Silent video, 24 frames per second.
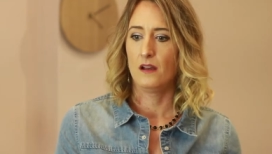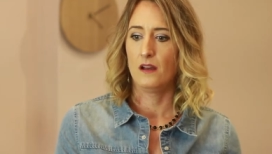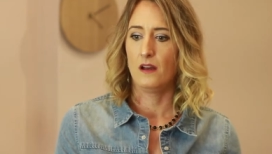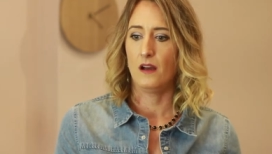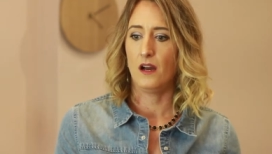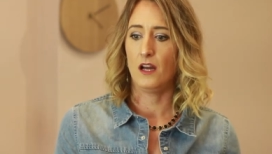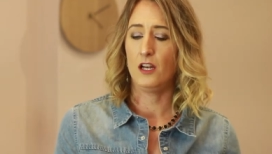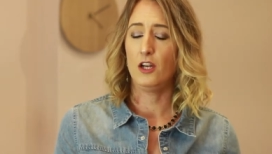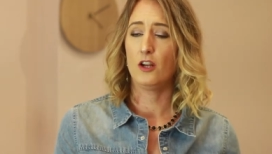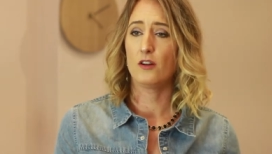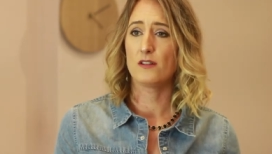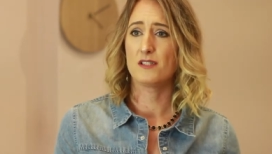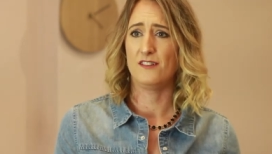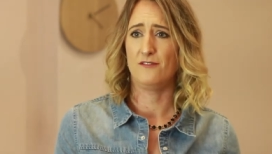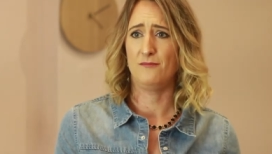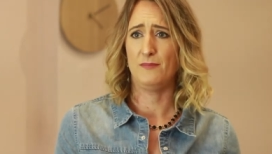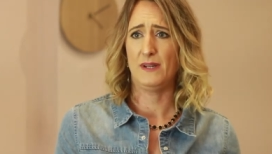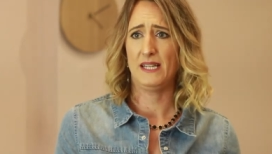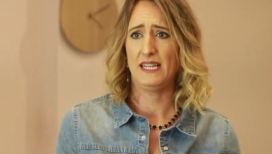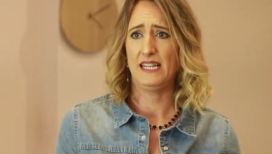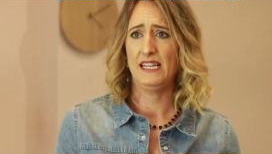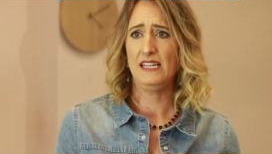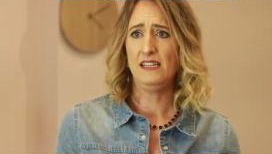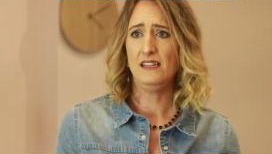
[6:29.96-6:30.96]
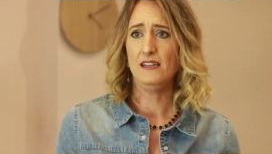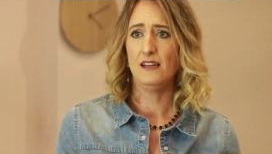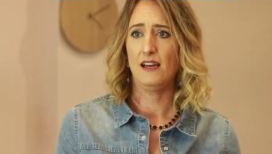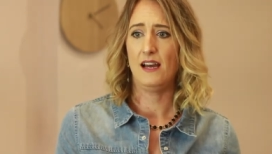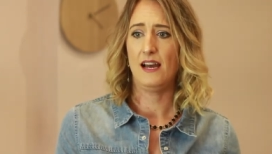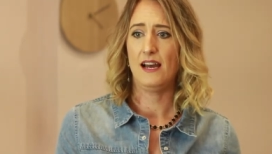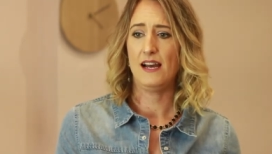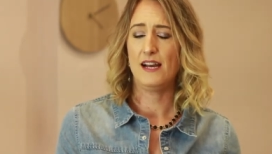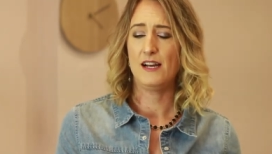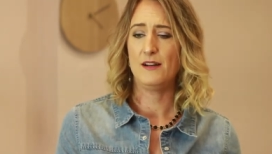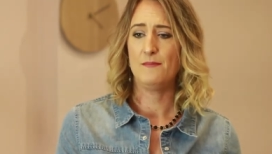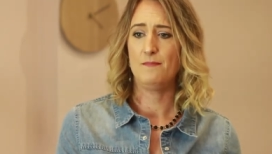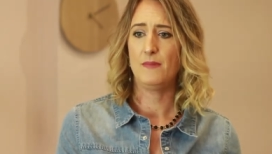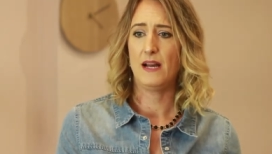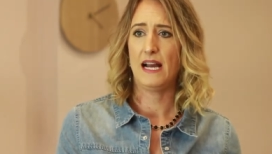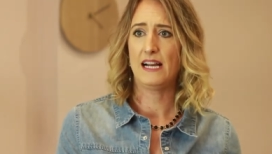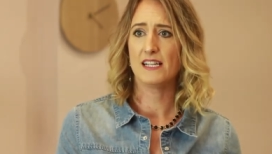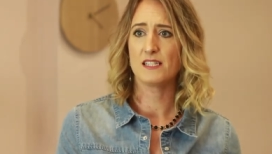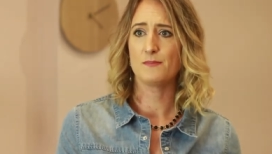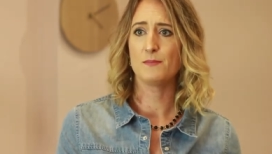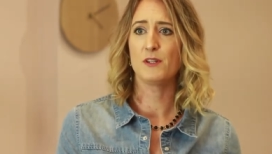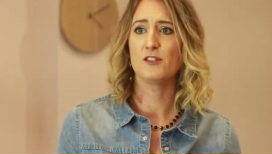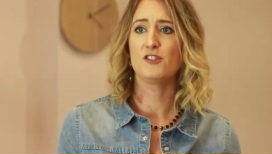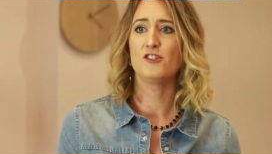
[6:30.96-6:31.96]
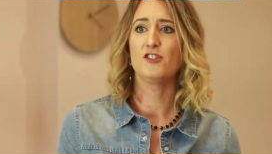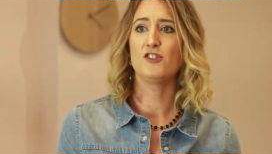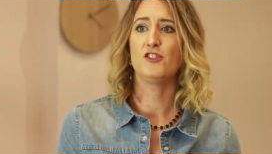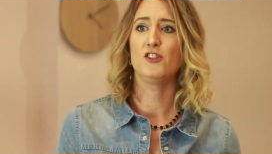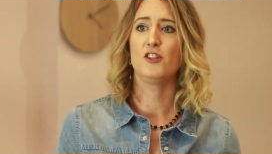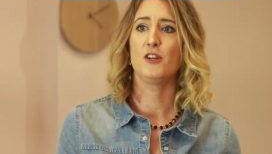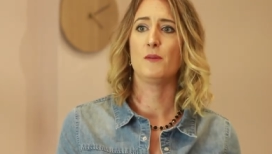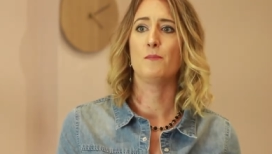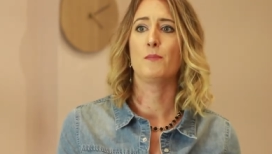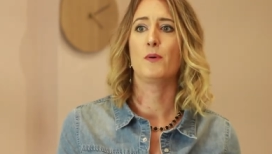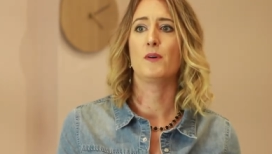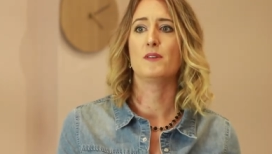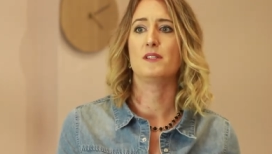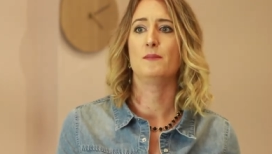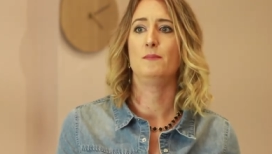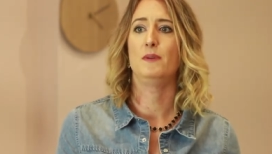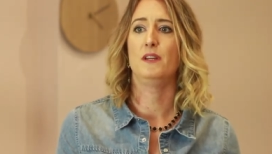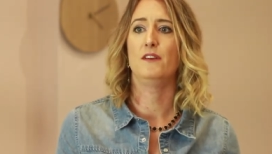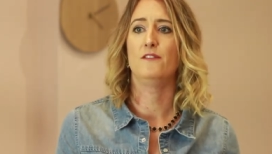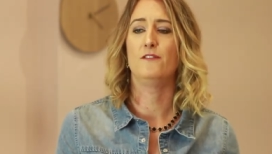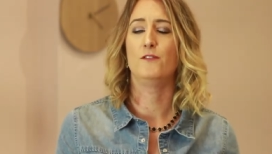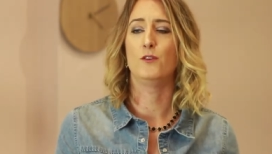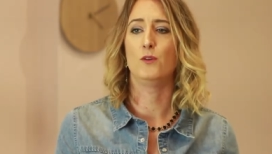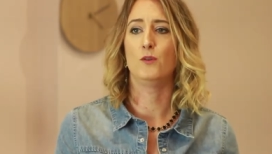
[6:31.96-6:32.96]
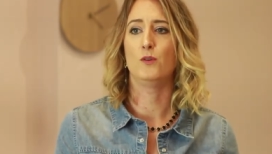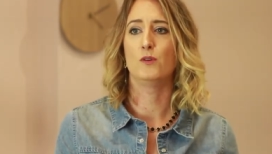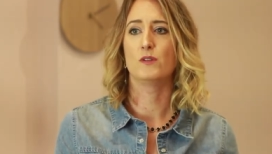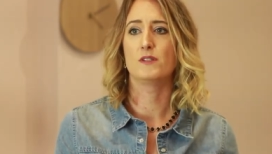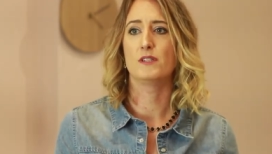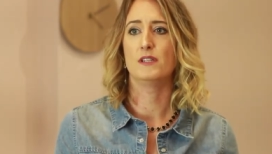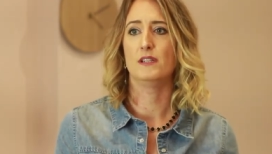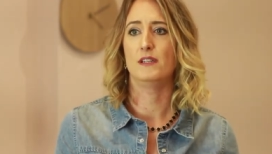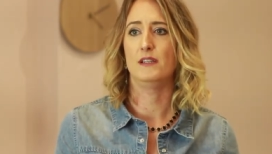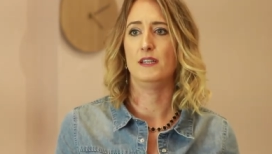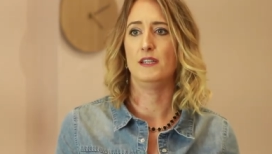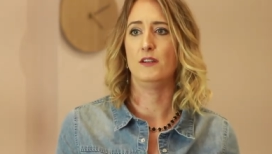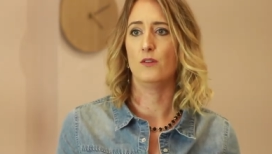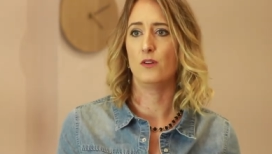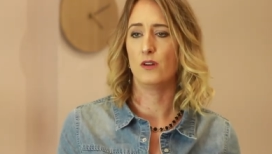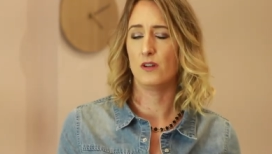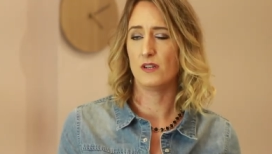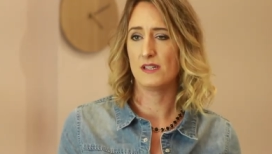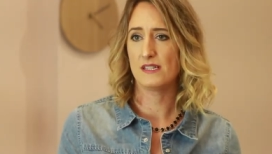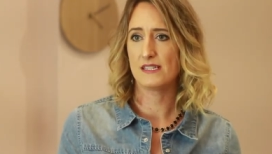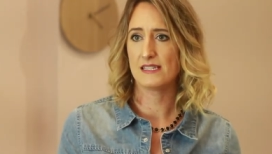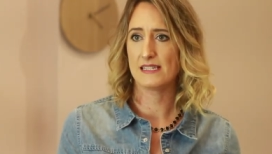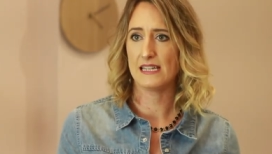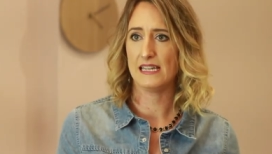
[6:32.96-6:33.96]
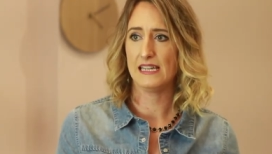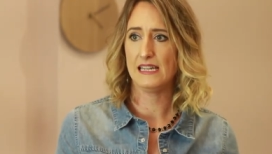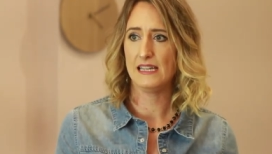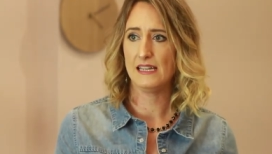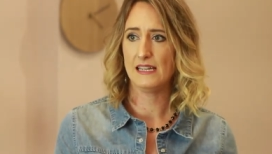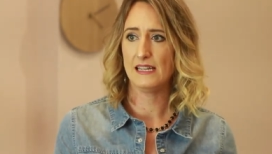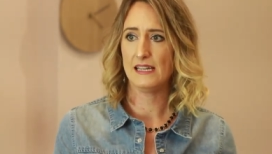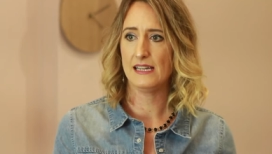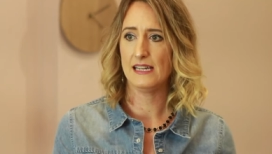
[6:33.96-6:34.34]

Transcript: A lot of money, as much as you can possibly afford, in all honesty.